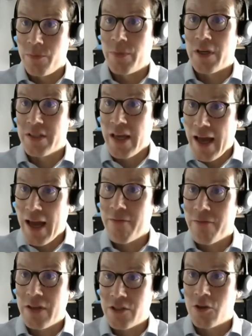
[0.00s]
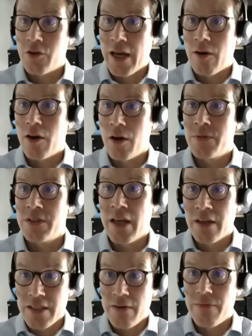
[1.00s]
them because they have these good outcomes. and
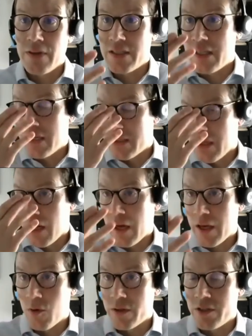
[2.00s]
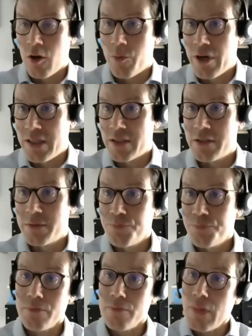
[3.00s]
They are definitely seen as the high quality operators.
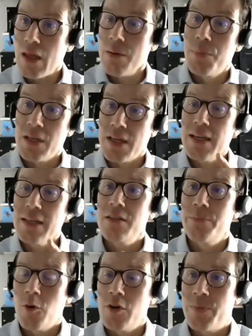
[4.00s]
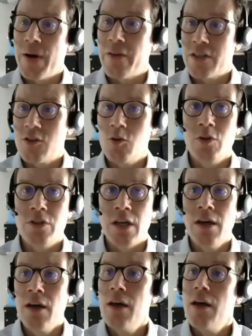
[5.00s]
But getting to the point about this
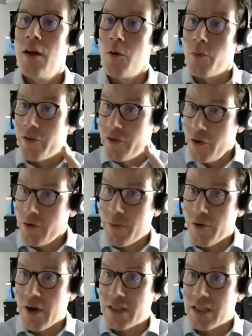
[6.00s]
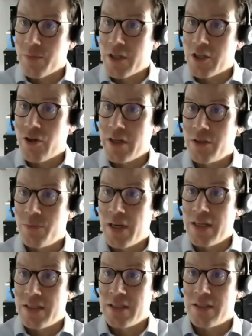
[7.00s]
quarter, with a new Democratic administration in
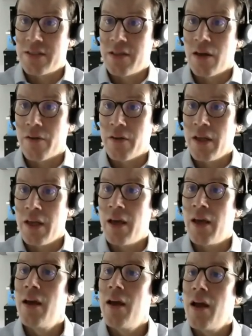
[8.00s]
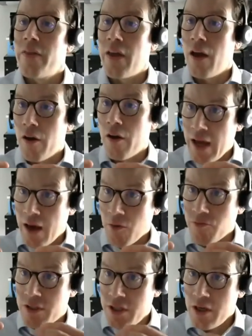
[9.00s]
place since the start of the year, they are now
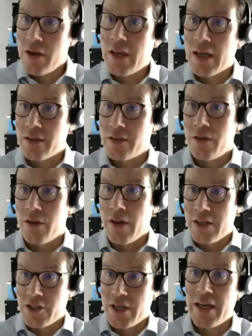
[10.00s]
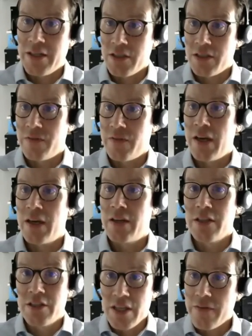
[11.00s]
returning to the education sphere
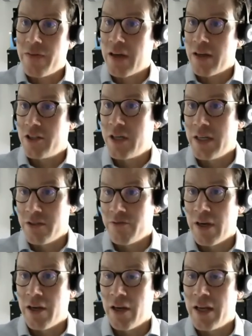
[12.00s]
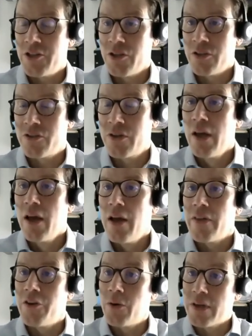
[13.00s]
to see if they're going to change the regulations.
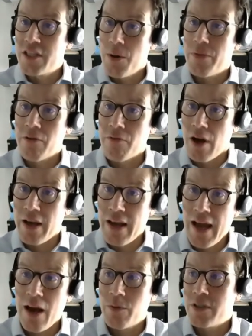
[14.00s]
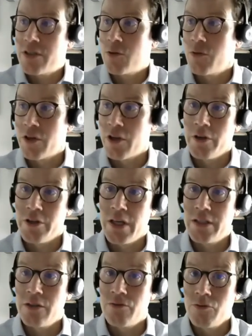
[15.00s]
They're doing something right now, which is called the
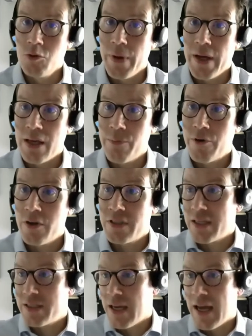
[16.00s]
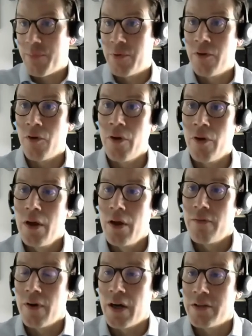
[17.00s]
negotiated rulemaking process. It happened on
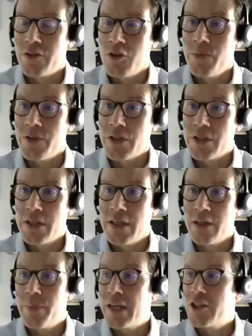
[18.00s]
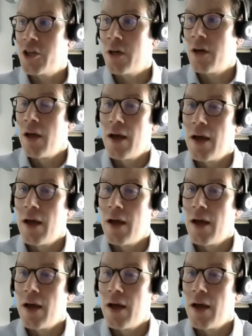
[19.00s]
via Zoom, as you can see in the picture.